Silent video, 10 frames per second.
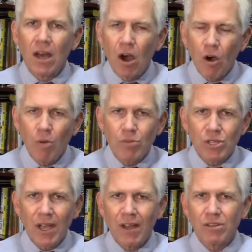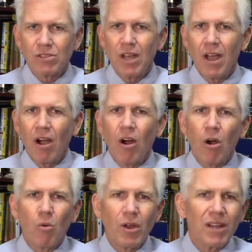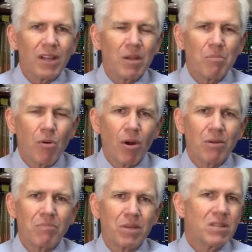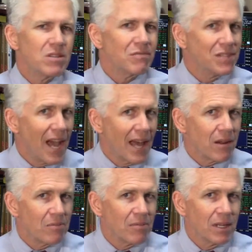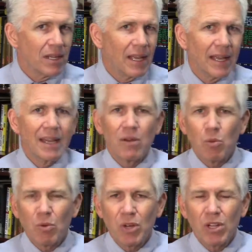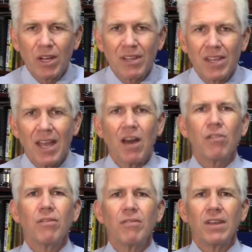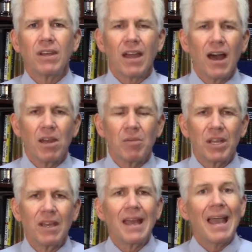Home sales are a really important piece of datum when we look at the health of the economy